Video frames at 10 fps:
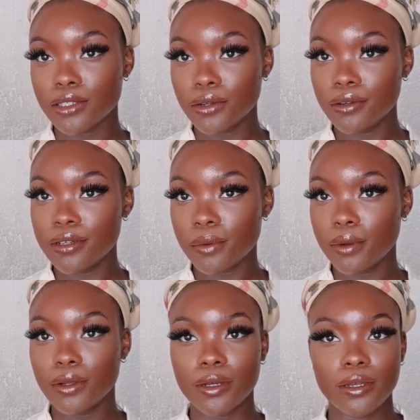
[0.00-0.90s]
Don't know if I
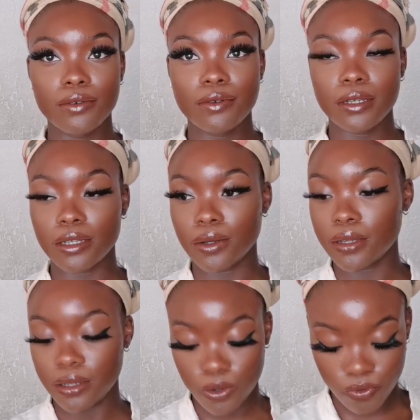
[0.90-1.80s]
want to
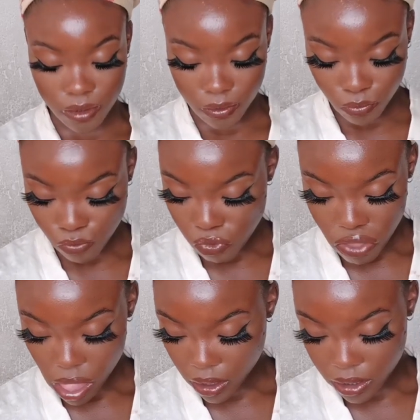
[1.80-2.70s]
go over.
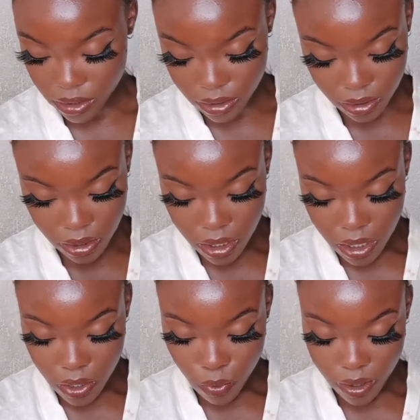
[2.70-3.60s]
Listen,
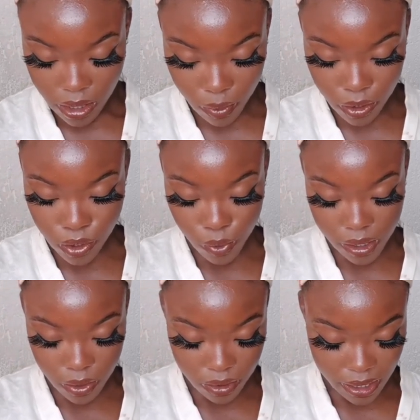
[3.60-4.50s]
whether I want to go
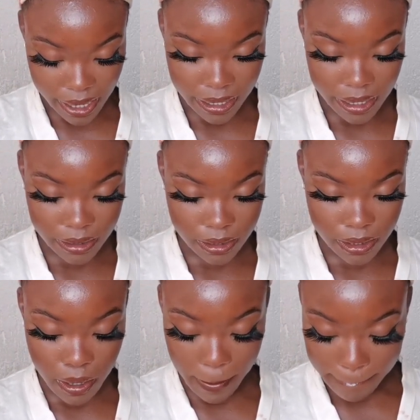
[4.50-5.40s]
in with
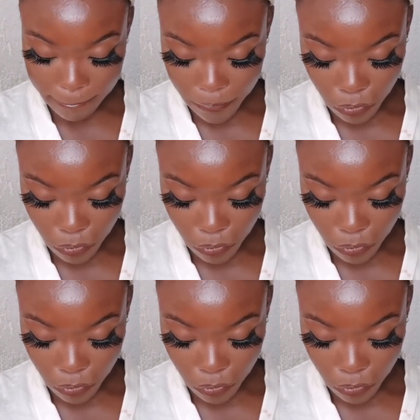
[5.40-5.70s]
highlighter.